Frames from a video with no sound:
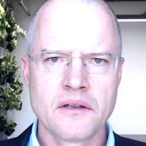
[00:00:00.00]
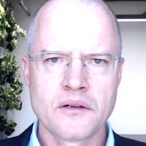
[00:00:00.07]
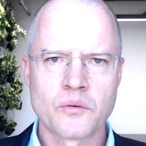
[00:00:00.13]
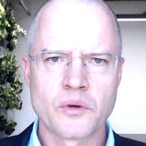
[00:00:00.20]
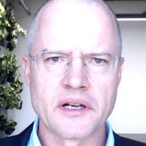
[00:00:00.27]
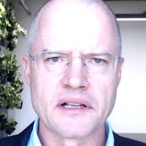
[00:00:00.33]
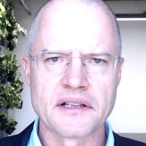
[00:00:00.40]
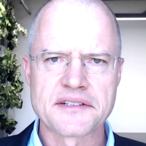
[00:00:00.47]

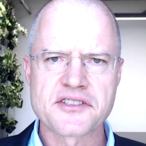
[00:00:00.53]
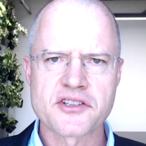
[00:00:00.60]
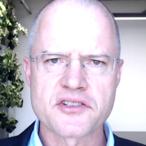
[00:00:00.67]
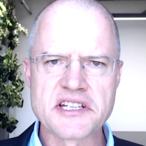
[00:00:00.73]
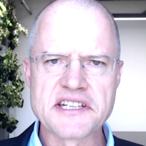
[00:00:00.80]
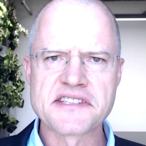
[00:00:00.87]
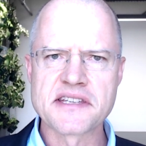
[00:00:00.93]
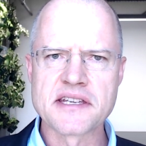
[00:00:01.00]
Well, it
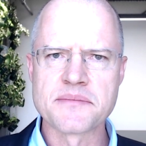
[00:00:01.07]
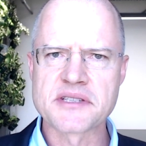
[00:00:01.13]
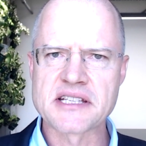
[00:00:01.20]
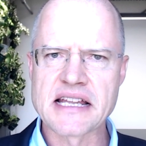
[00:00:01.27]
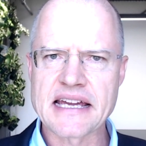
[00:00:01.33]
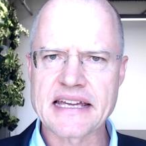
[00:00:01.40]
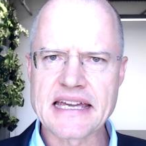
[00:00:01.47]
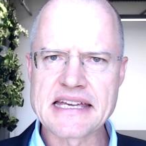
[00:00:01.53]
certainly seems
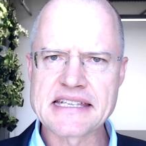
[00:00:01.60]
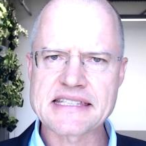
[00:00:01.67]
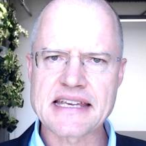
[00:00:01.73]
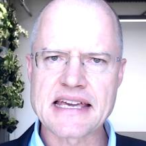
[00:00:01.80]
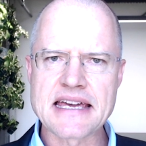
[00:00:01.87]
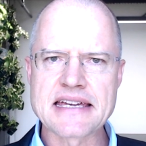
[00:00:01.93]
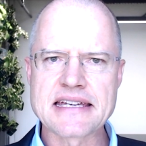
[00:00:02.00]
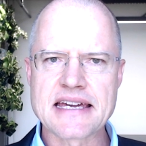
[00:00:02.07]
like SAA
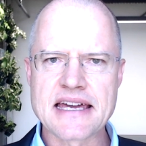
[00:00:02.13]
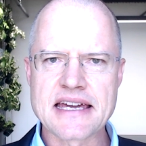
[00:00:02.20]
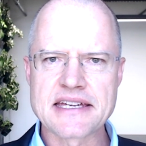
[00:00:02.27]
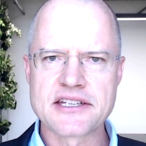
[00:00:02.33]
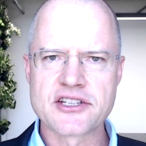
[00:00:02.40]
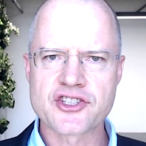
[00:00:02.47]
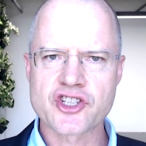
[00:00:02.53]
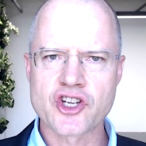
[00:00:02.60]

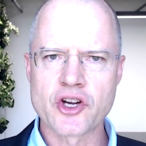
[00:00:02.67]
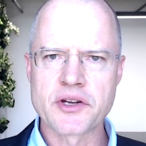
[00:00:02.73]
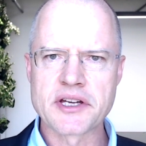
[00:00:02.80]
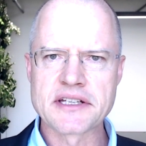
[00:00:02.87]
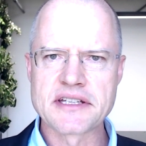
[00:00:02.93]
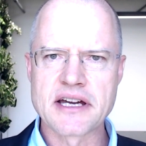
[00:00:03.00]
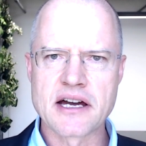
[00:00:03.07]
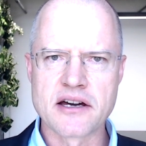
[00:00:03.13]
is
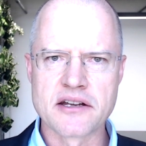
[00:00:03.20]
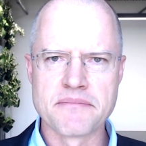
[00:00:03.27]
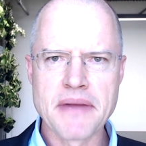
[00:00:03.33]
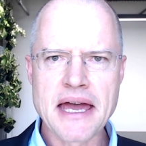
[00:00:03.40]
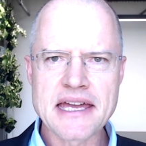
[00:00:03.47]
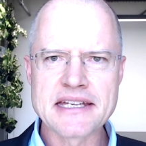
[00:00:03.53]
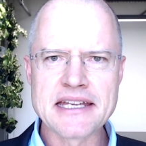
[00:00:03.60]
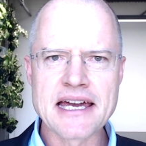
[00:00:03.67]
going down.
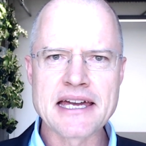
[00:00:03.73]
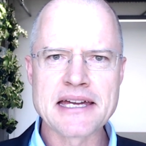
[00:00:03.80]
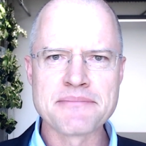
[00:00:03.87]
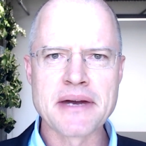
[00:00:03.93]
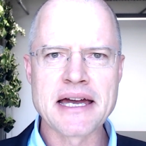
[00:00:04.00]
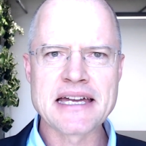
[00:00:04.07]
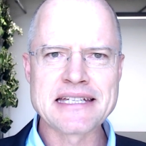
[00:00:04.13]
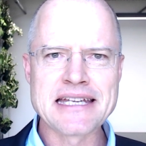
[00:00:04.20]
Mayday,
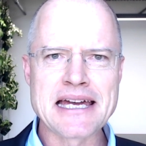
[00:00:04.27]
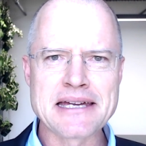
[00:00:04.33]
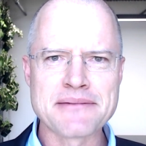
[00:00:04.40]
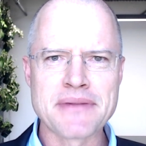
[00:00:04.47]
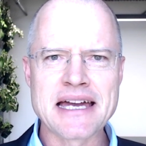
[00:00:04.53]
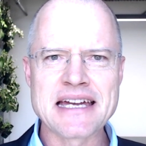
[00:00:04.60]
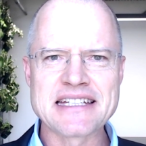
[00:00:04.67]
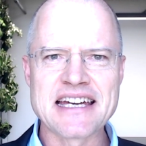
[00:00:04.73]
mayday,
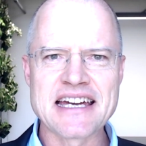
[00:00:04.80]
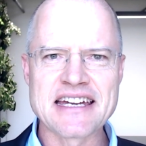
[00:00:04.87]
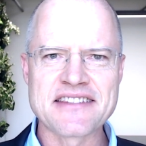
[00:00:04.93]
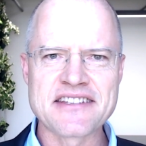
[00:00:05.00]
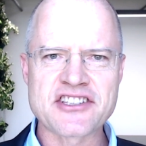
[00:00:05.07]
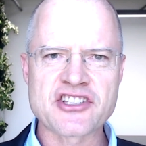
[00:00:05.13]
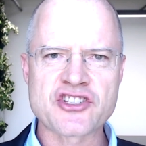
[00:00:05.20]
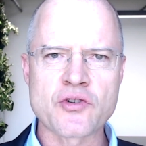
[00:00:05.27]
mayday,
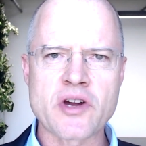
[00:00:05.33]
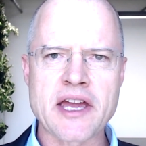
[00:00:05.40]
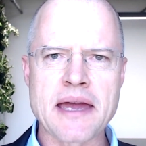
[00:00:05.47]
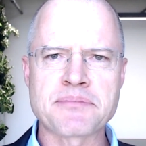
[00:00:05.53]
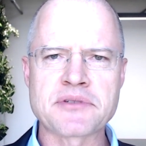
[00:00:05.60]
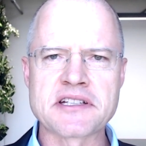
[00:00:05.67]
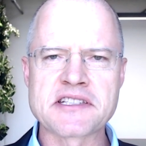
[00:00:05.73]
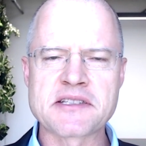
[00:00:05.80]
this is your
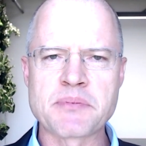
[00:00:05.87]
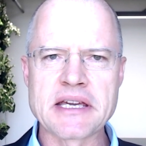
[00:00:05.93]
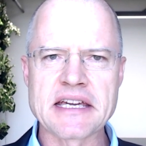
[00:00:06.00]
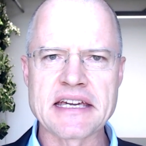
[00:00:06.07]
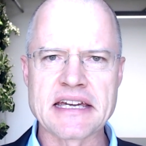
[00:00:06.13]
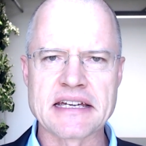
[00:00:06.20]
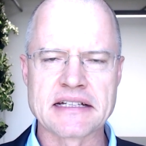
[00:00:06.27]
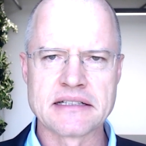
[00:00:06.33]
captain
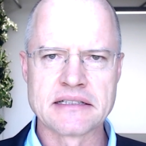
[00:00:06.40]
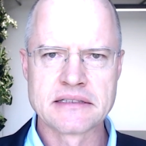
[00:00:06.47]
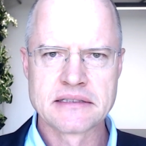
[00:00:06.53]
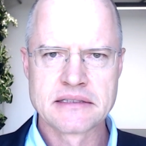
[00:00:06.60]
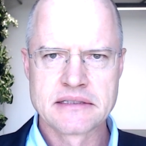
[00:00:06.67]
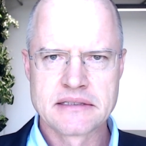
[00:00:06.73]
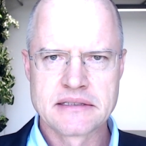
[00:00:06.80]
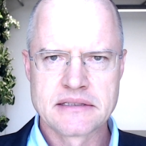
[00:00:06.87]
speaking.
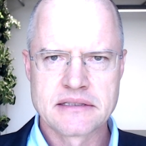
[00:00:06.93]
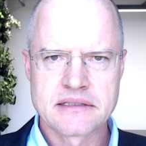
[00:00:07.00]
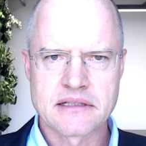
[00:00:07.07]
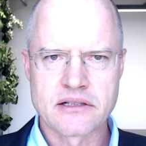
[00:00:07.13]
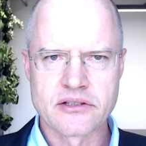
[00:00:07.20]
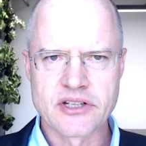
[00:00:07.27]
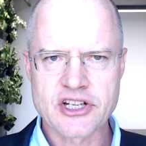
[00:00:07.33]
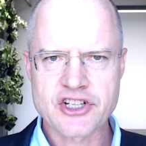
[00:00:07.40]

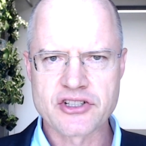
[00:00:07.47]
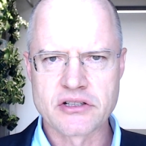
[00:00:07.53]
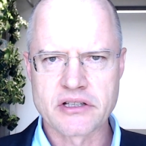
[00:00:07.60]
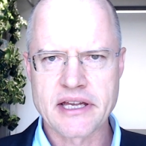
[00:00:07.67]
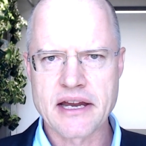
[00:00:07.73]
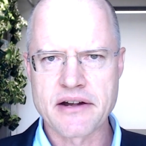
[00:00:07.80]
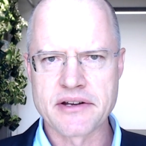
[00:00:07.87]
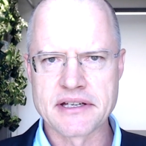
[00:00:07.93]
Our national
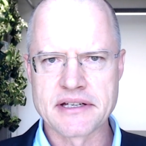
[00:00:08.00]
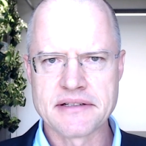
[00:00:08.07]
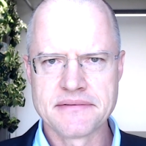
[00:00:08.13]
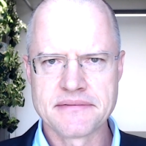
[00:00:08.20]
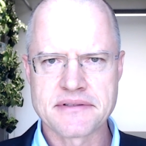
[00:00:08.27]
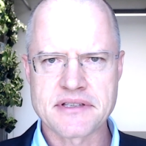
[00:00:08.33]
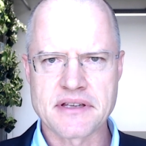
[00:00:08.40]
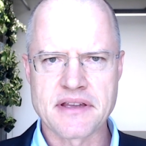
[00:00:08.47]

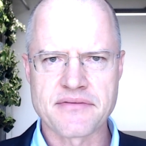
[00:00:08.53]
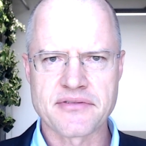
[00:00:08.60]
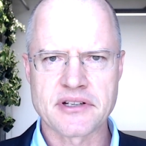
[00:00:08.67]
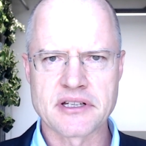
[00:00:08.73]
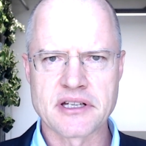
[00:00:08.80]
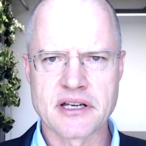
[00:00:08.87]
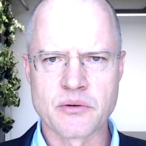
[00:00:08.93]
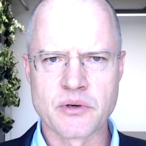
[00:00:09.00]
carrier, South
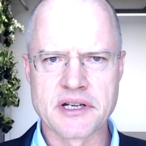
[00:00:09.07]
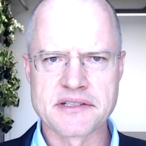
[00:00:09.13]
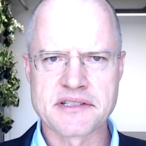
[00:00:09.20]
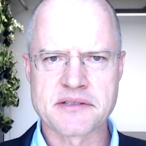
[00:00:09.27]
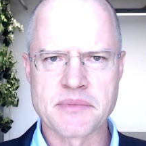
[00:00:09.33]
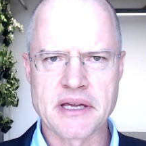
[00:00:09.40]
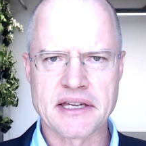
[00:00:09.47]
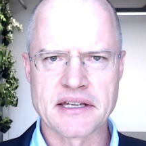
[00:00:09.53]
African Airways,
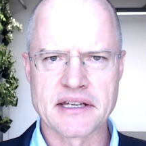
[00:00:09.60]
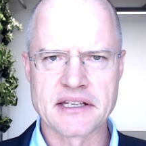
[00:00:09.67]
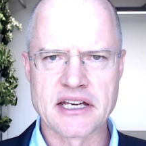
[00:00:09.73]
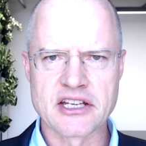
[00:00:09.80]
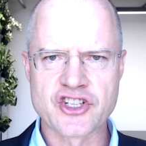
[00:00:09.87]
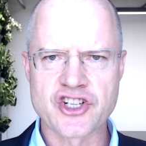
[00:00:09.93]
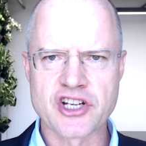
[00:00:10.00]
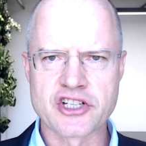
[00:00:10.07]
is making an
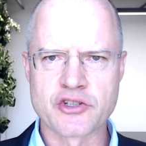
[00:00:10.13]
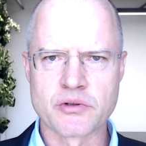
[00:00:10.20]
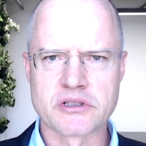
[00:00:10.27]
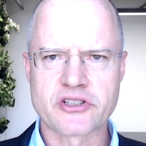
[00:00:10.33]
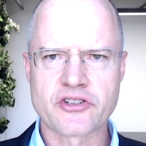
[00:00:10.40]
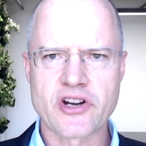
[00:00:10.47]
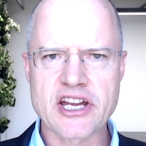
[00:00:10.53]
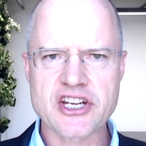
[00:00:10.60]

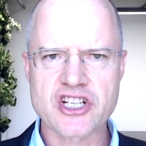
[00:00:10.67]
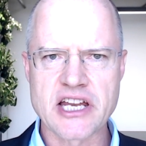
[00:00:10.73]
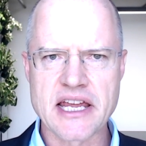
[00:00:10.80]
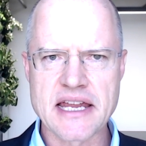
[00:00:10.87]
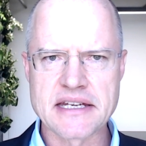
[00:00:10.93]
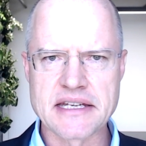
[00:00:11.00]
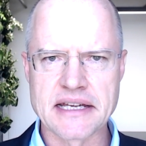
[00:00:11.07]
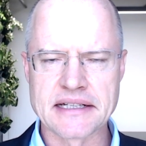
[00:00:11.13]
unscheduled crash
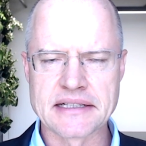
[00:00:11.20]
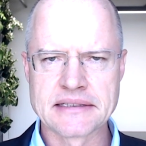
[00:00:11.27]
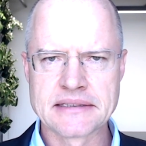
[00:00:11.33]
landing.